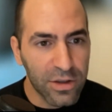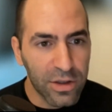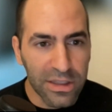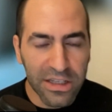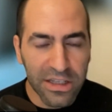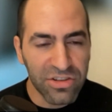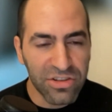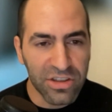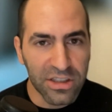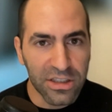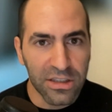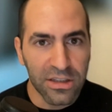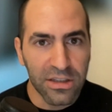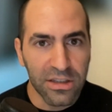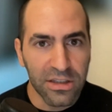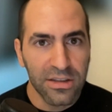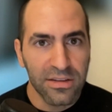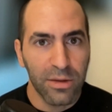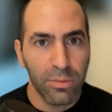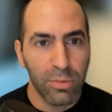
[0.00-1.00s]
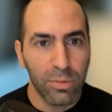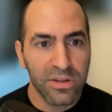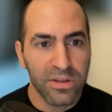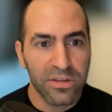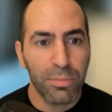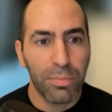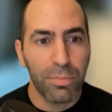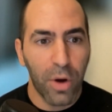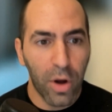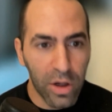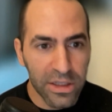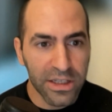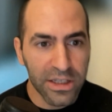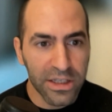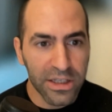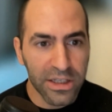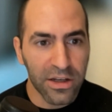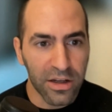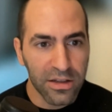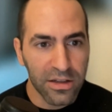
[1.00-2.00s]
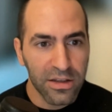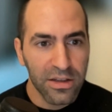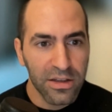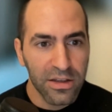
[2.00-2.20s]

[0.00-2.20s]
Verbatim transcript: collection, they went on Polygon.